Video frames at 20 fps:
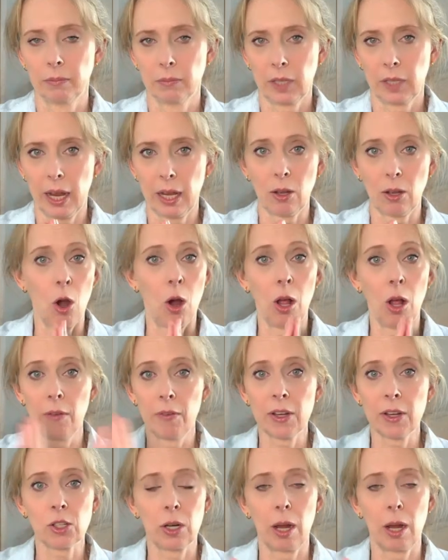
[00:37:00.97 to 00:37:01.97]
Okay. All of
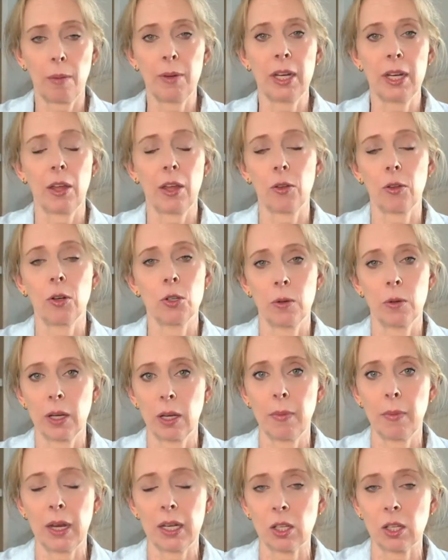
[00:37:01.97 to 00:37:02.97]
us are coming together and doing
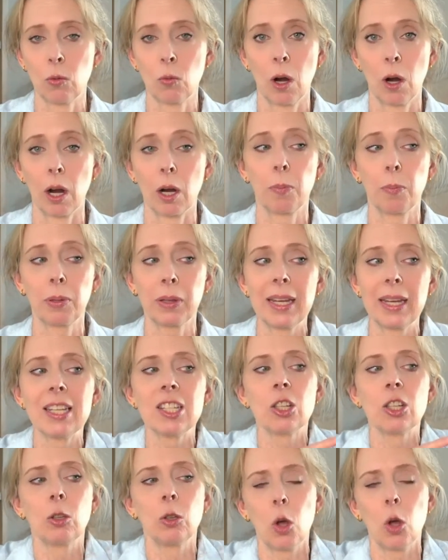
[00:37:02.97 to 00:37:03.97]
amazing work.
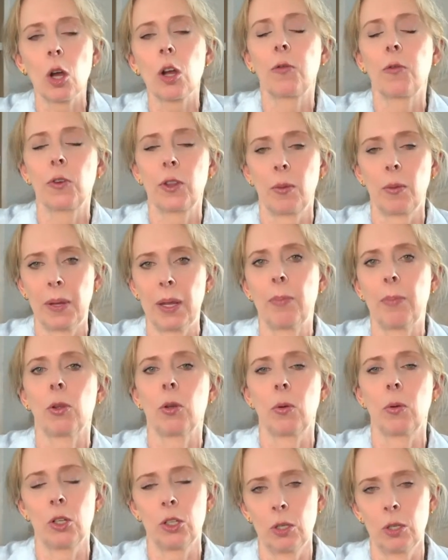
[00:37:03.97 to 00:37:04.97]
Please look for the people
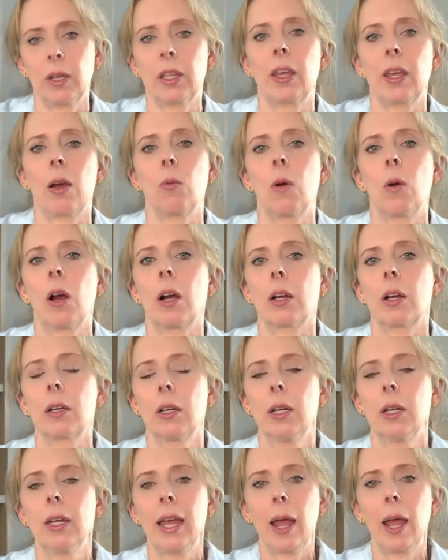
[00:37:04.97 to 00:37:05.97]
who are doing that work
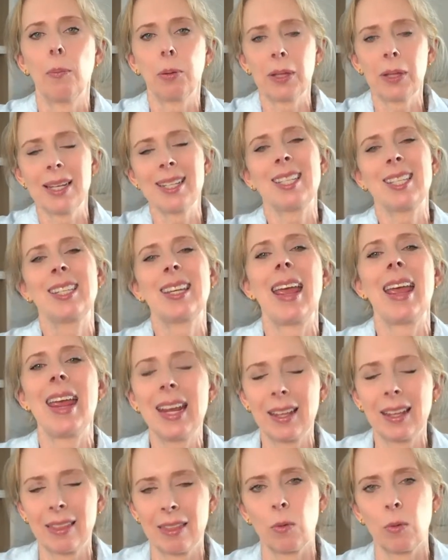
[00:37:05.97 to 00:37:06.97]
and please
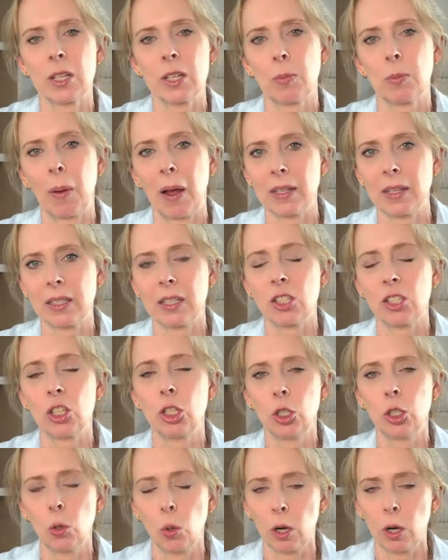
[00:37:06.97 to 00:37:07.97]
take the responses to
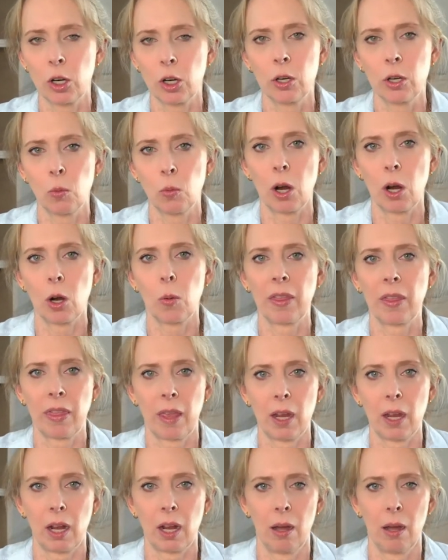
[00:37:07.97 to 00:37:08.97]
your good work when
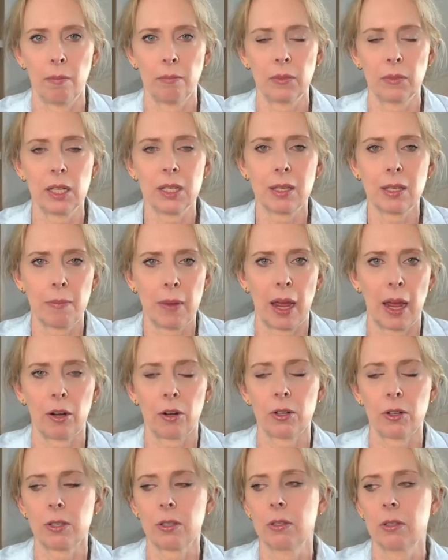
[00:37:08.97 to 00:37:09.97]
they come because it
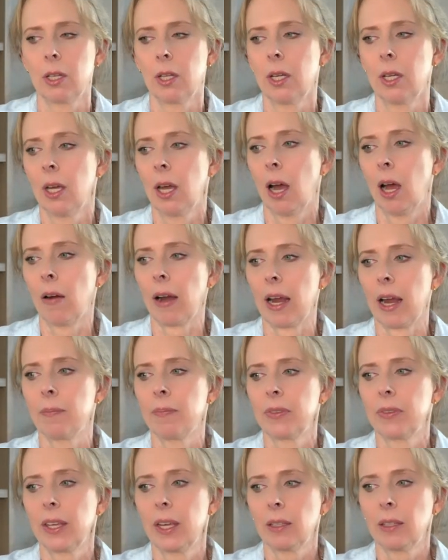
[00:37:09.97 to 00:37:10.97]
matters. All right.
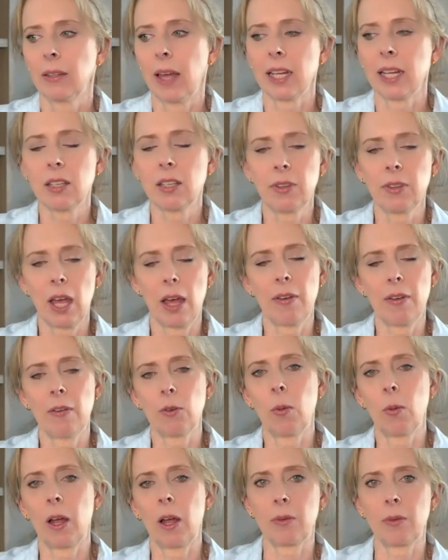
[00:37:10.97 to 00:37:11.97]
Lots of love,
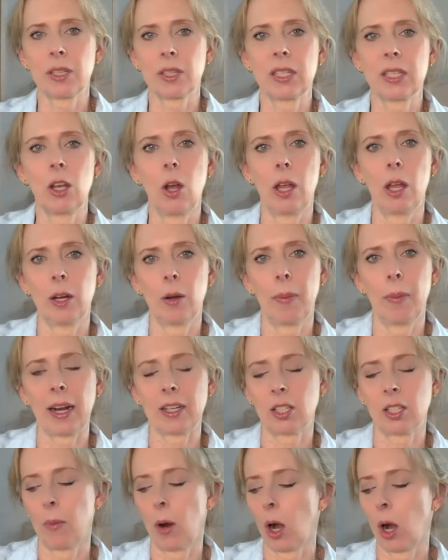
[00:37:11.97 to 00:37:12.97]
everyone. I will see you all here
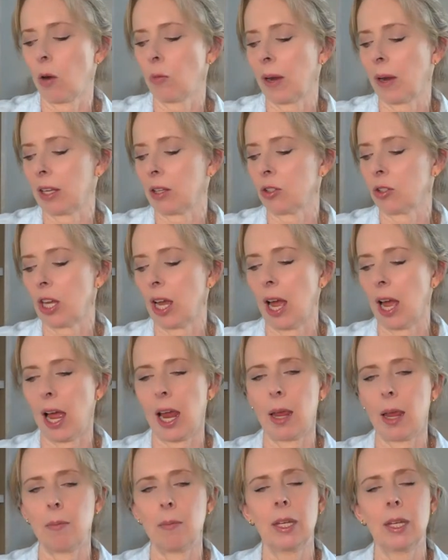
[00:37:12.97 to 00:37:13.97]
back tomorrow, regular
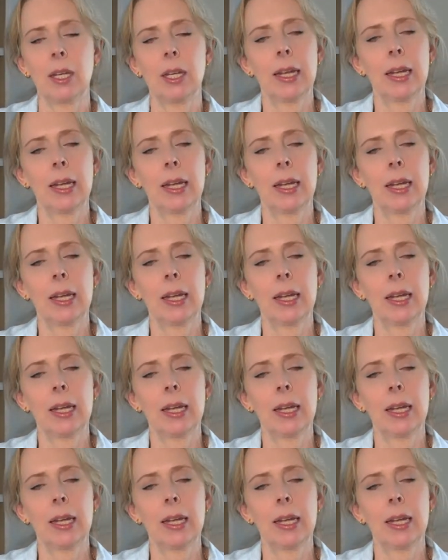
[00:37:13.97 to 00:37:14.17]
time.